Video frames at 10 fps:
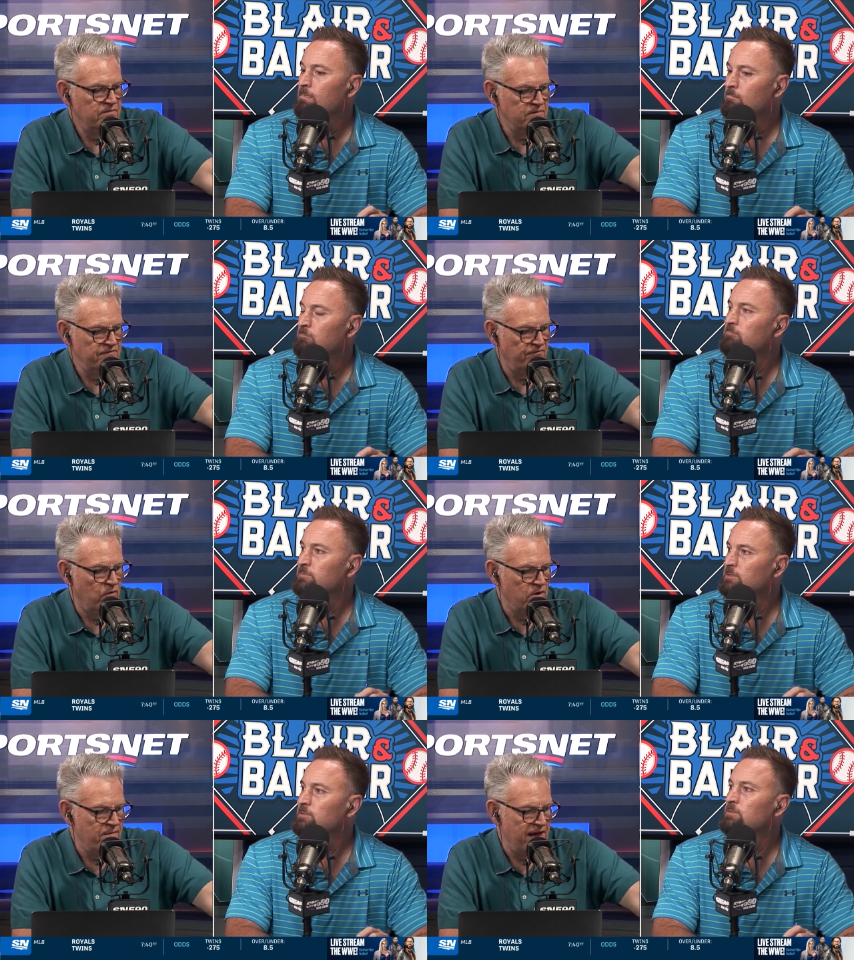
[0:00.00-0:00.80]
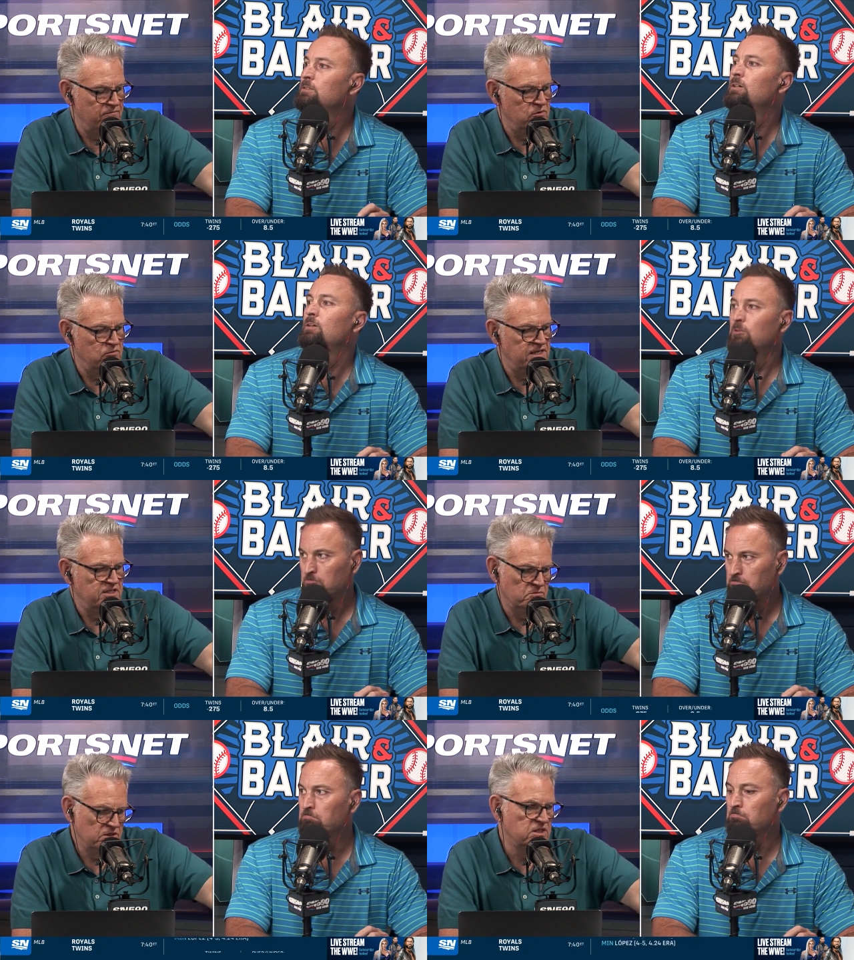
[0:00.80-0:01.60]
Speaker 1: the four man
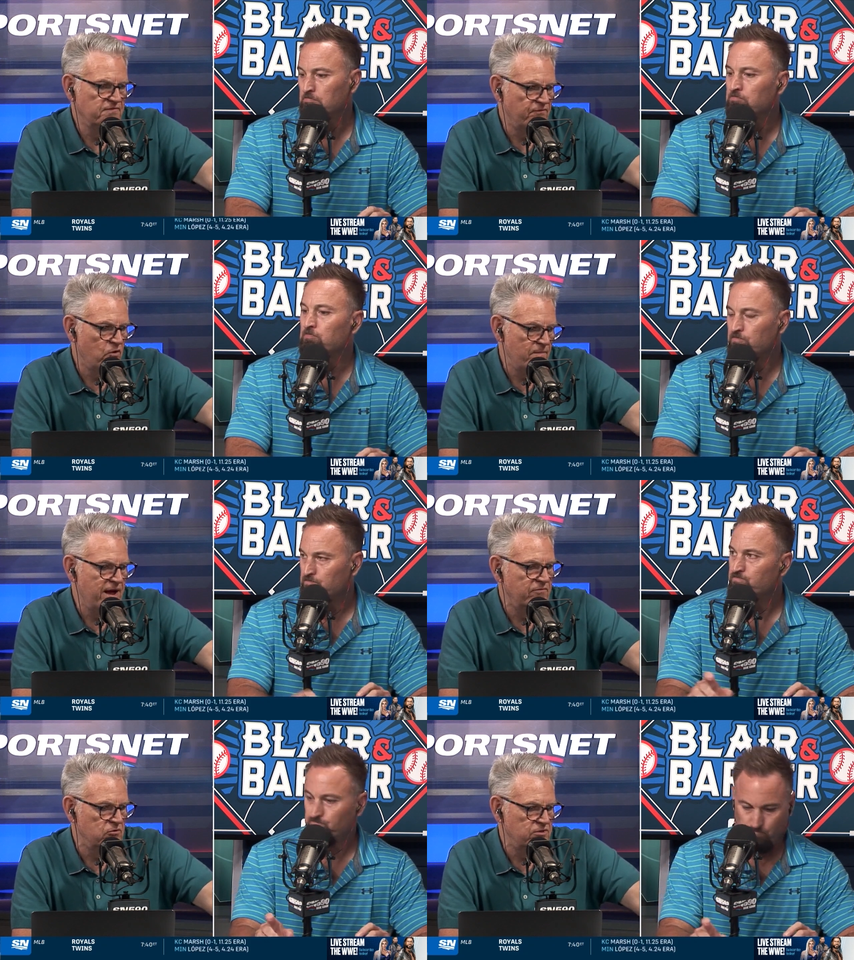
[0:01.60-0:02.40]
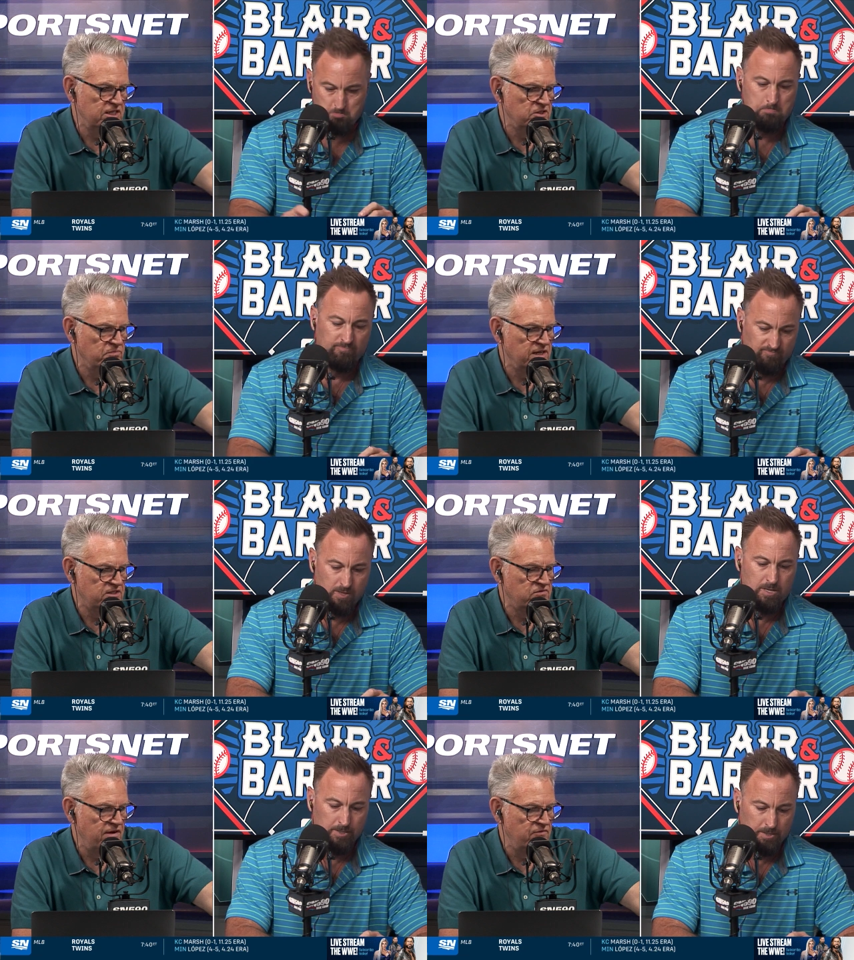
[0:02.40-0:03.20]
rotation, which is a mm-hmm. four man rotation plus
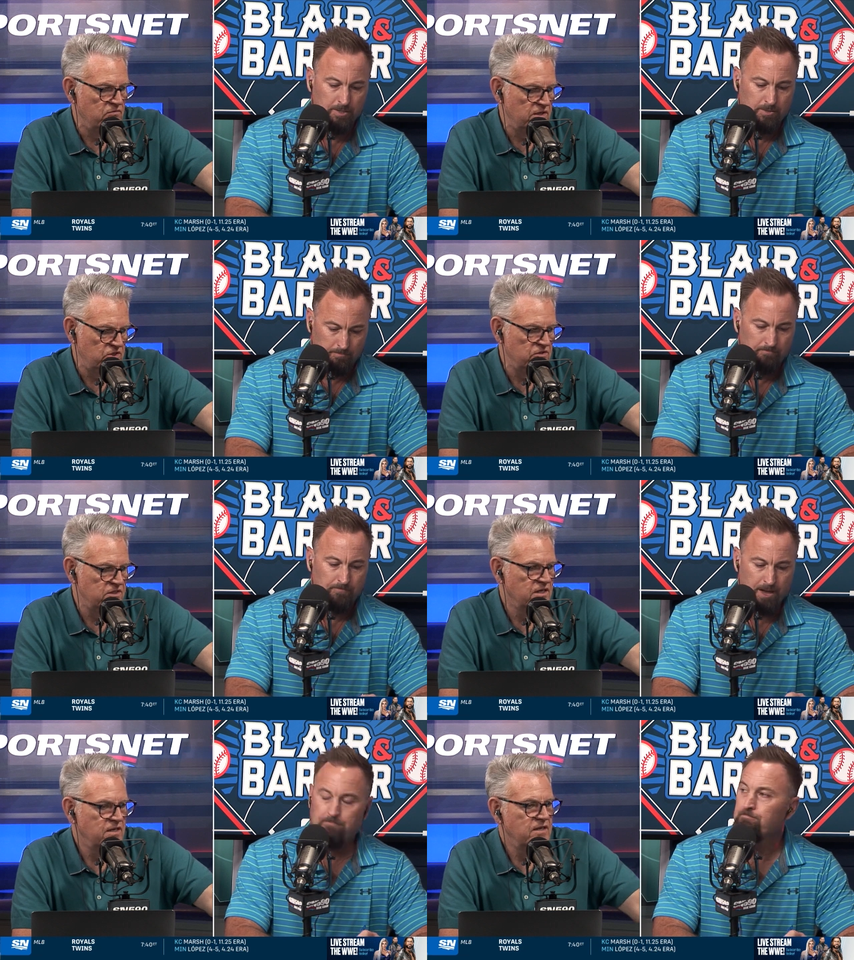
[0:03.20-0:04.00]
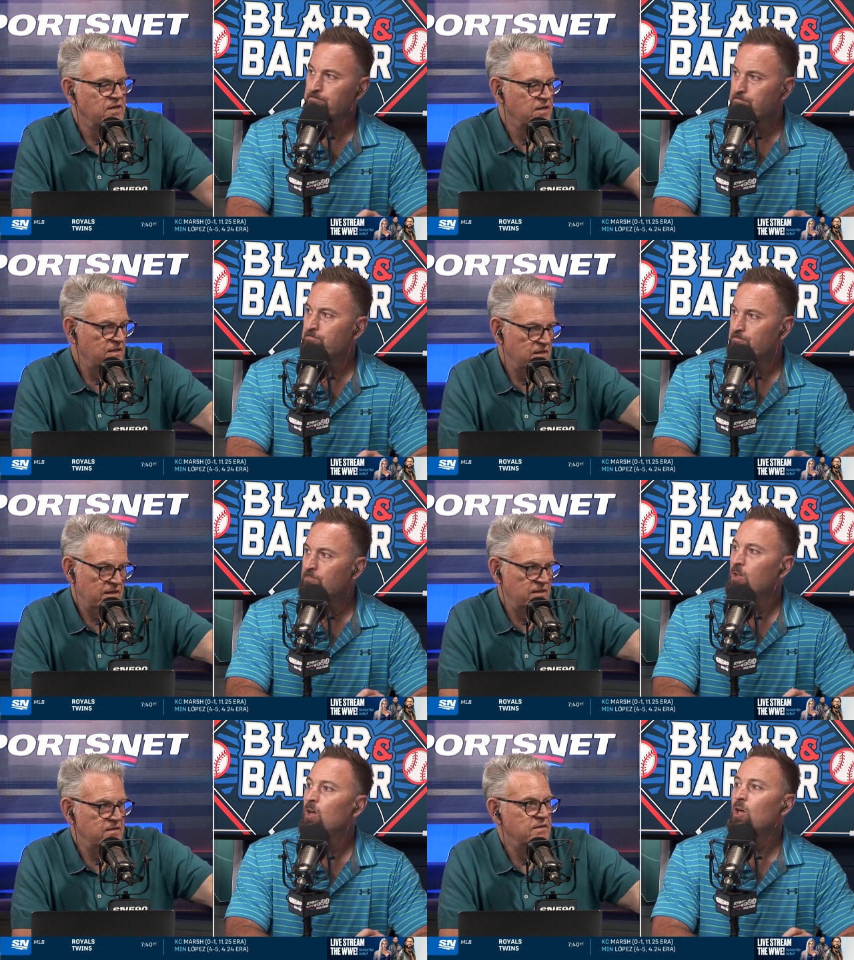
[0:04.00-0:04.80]
Trevor Richards. Yep.
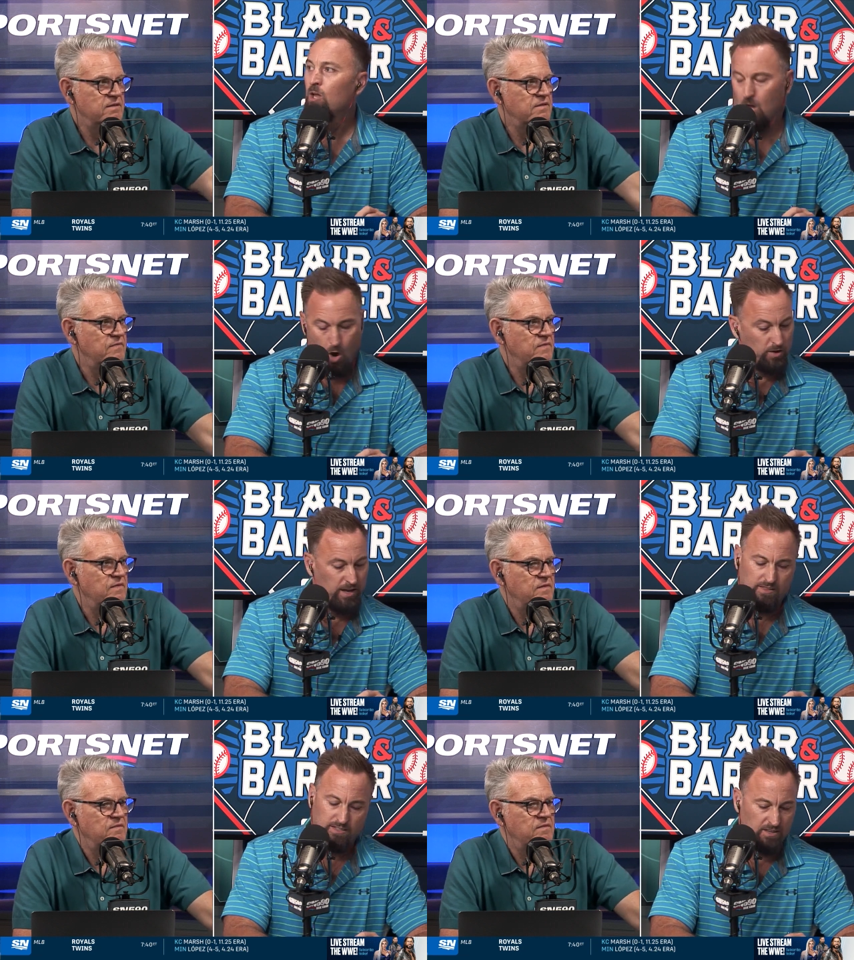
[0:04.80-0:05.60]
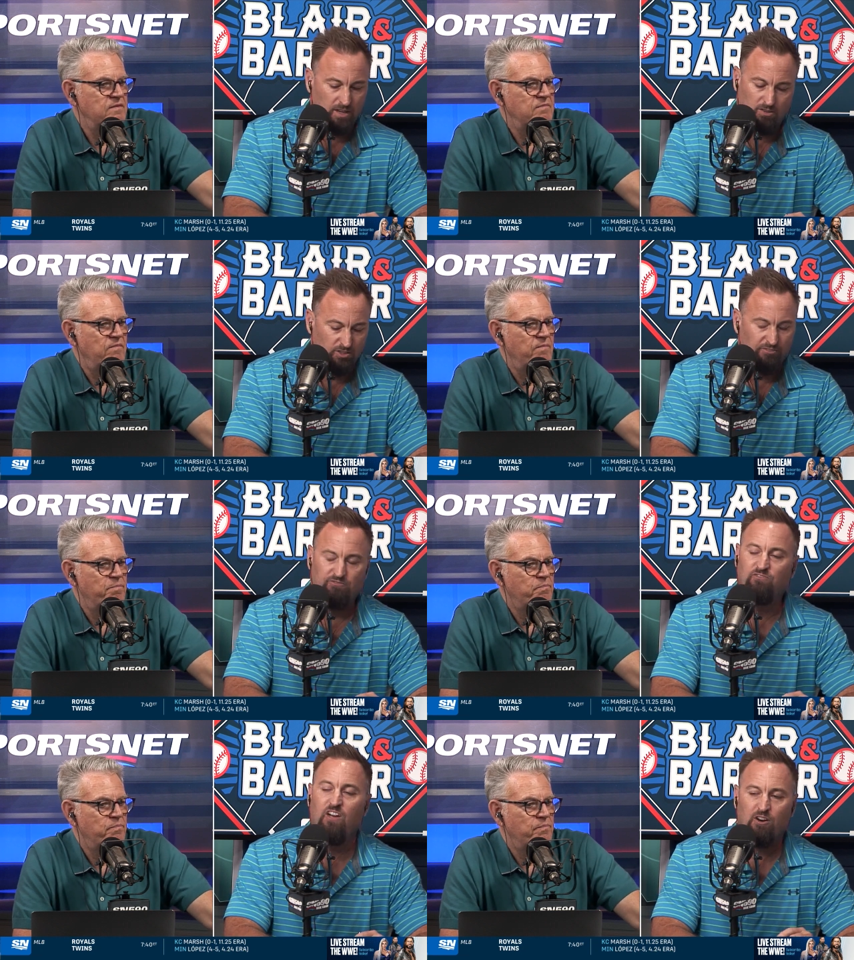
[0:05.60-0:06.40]
Speaker 2: Okay, the the, the
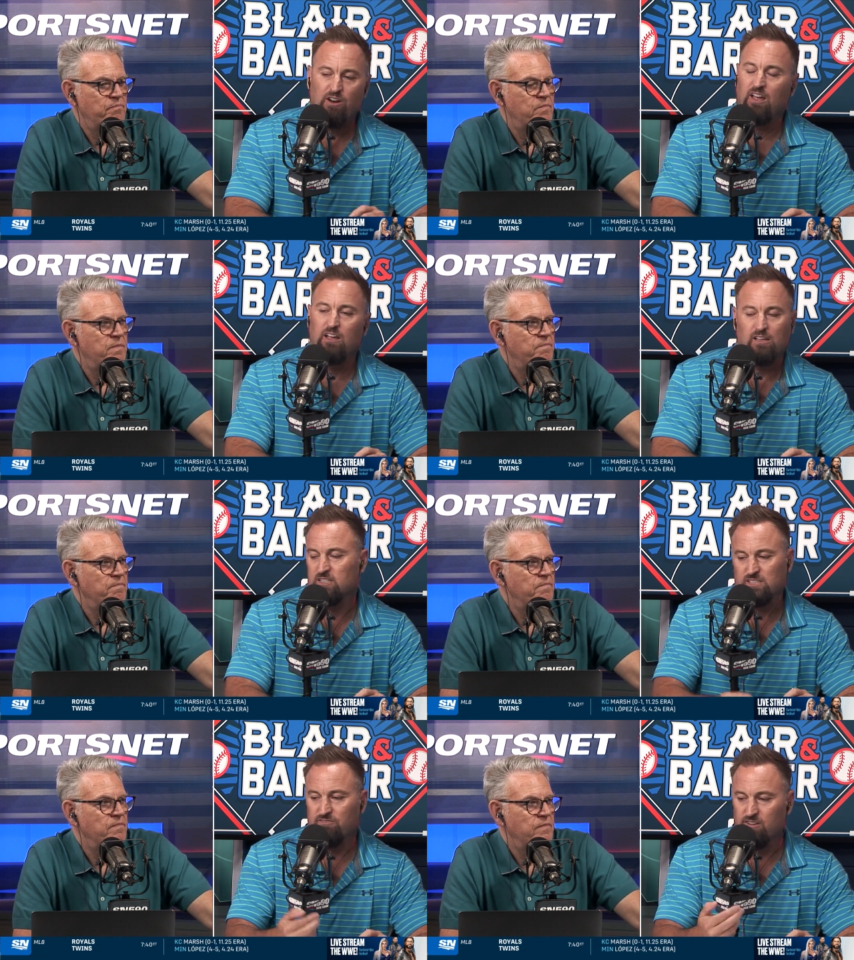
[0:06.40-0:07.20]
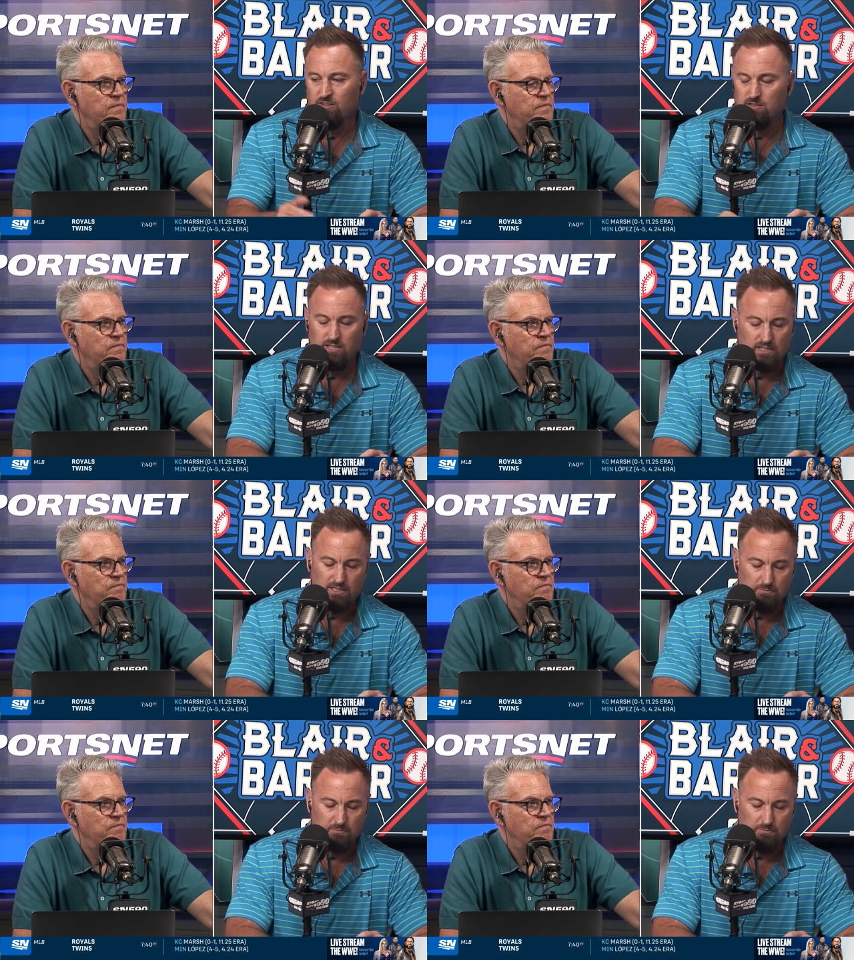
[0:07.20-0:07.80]
very because I've never heard that clip